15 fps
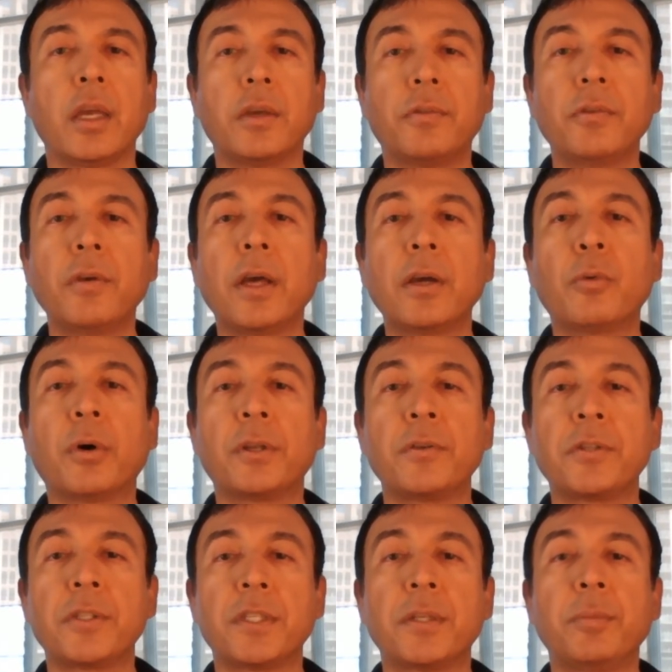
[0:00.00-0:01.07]
If you like what you
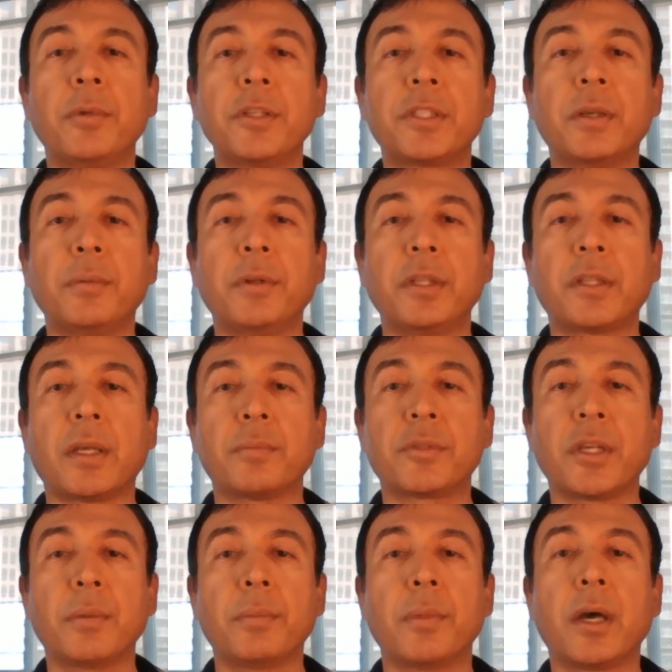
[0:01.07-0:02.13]
see, please give it a
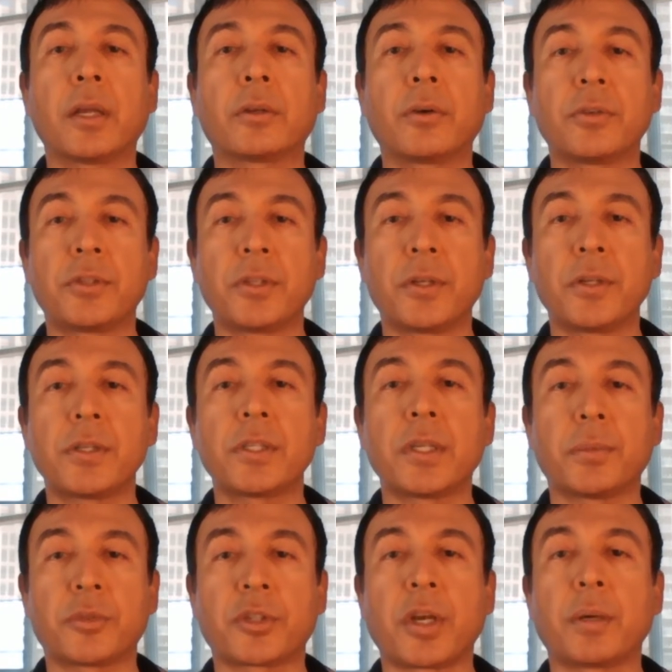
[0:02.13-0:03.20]
thumbs up and consider
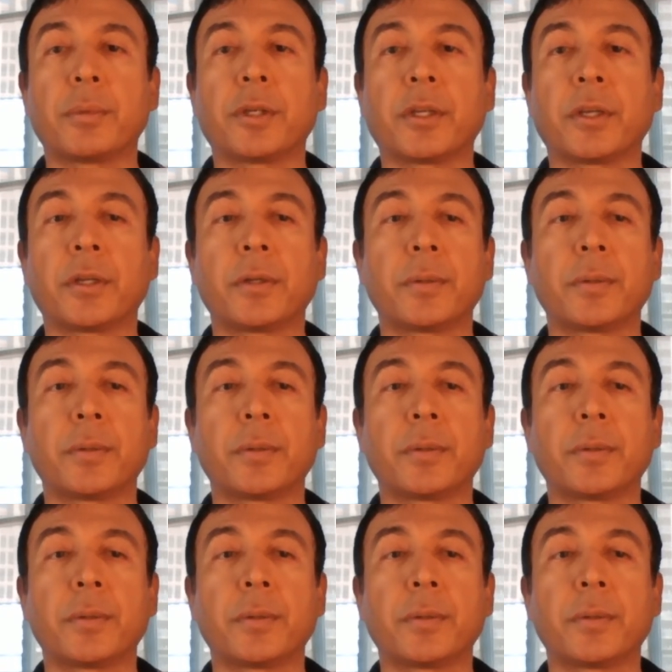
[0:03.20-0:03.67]
subscribing.